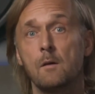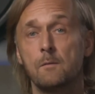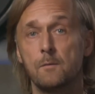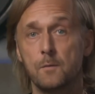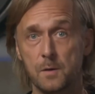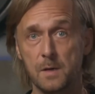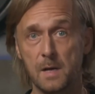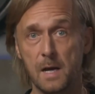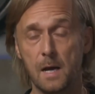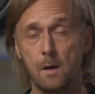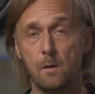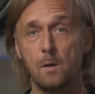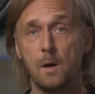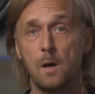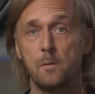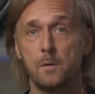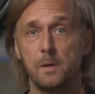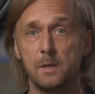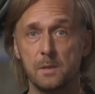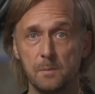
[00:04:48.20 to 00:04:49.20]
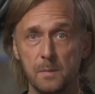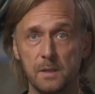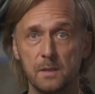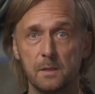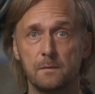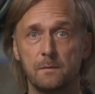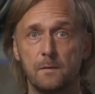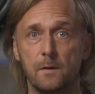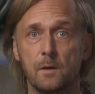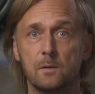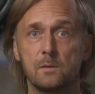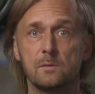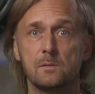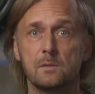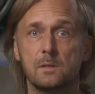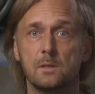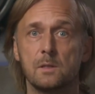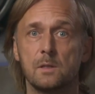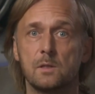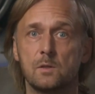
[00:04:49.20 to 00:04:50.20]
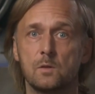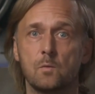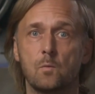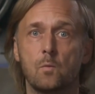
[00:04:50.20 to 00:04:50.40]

For now, our immediate focus is to